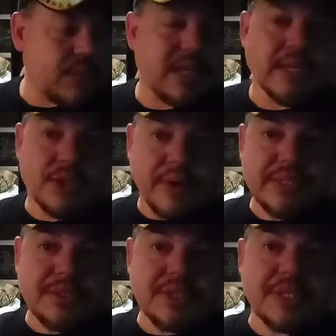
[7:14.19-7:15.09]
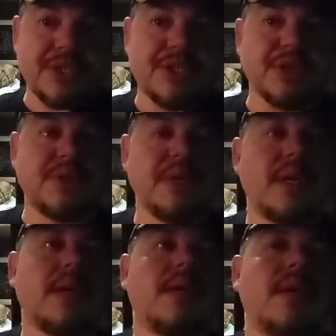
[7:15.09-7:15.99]
Address the issue.
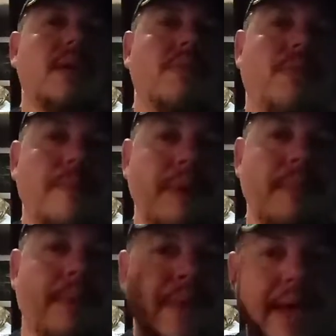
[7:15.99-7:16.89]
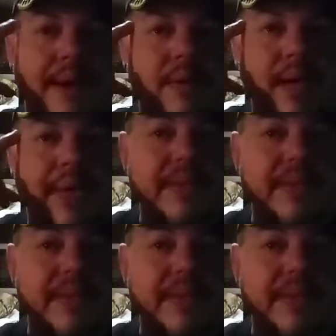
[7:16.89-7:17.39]
Remember that, okay?